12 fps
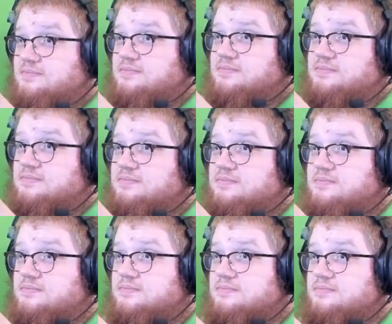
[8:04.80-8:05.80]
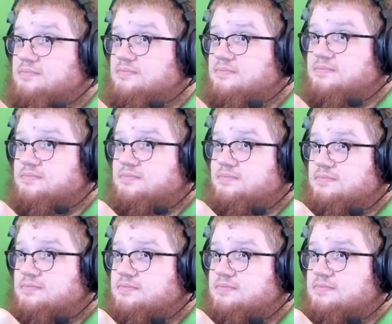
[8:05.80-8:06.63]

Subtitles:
[no speech]